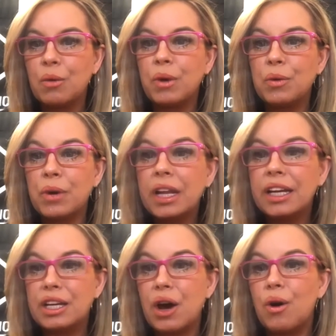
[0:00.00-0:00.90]
we
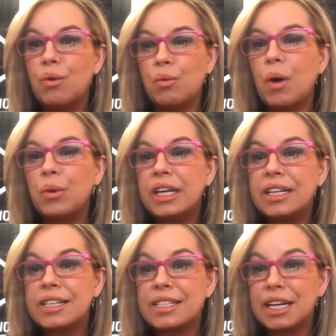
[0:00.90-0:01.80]
really know what we
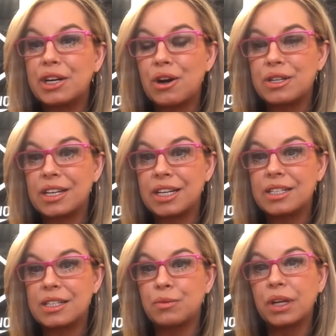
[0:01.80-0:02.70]
need to see in our
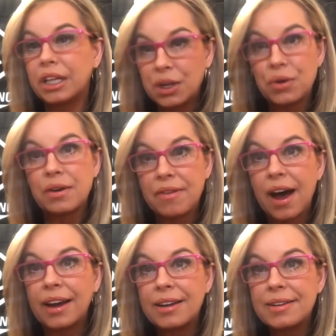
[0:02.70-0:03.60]
cities to really unify.